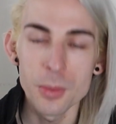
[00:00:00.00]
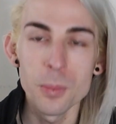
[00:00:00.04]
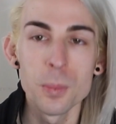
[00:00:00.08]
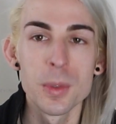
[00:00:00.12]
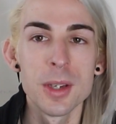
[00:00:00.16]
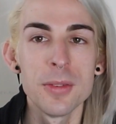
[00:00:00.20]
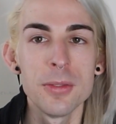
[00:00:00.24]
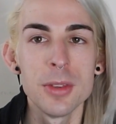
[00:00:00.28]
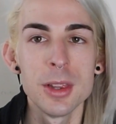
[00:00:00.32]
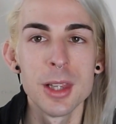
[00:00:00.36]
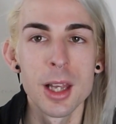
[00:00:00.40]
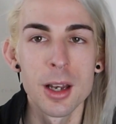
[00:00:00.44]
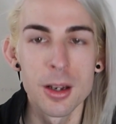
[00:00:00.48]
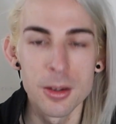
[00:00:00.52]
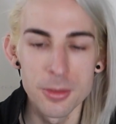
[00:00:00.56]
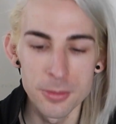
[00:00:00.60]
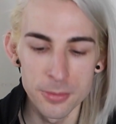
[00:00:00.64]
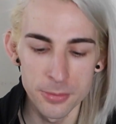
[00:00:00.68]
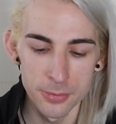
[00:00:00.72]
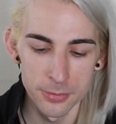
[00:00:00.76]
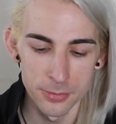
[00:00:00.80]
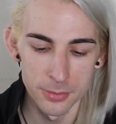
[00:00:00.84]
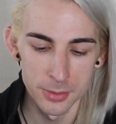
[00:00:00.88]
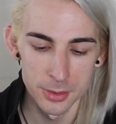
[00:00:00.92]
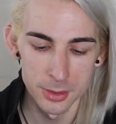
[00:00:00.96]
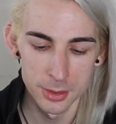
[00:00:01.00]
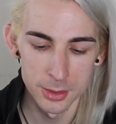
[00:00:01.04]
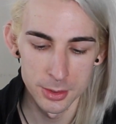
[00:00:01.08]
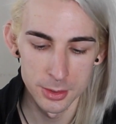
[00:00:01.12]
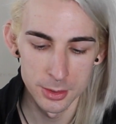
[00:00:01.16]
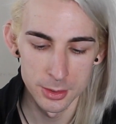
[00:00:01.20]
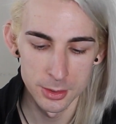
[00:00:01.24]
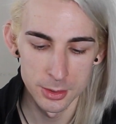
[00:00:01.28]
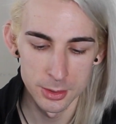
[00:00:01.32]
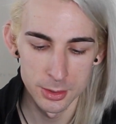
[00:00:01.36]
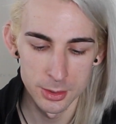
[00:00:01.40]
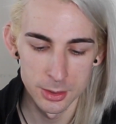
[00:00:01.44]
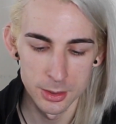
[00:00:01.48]
with love
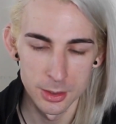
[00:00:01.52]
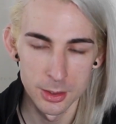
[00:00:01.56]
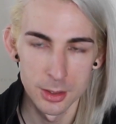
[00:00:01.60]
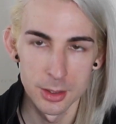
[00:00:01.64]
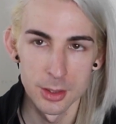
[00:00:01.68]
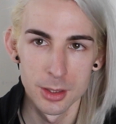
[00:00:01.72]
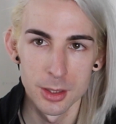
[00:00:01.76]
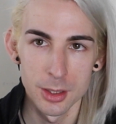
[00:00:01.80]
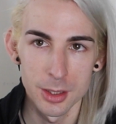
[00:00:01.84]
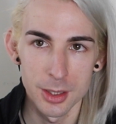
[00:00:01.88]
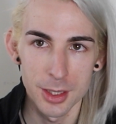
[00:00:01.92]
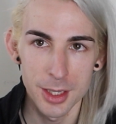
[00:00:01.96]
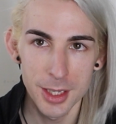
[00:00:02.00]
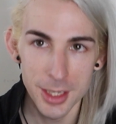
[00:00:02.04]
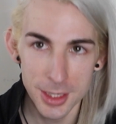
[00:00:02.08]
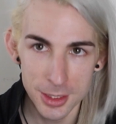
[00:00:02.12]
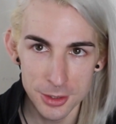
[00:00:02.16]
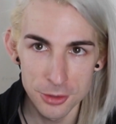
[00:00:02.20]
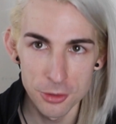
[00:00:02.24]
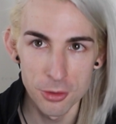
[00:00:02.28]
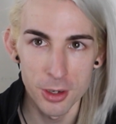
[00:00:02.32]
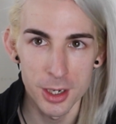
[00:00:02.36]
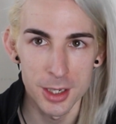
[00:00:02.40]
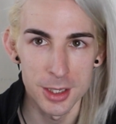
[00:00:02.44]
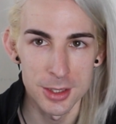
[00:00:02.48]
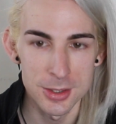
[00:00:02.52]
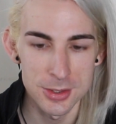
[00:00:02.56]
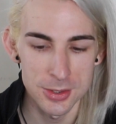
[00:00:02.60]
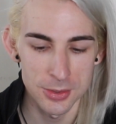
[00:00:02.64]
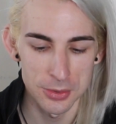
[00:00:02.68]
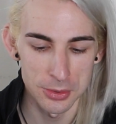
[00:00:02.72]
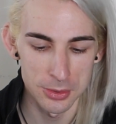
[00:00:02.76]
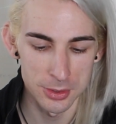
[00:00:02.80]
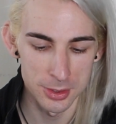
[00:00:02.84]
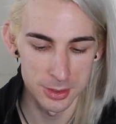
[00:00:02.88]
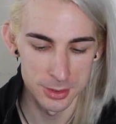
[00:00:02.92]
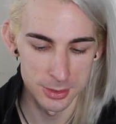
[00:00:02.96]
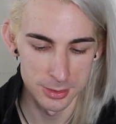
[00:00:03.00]
and
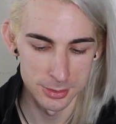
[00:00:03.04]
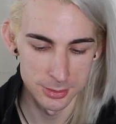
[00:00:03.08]
gratitude.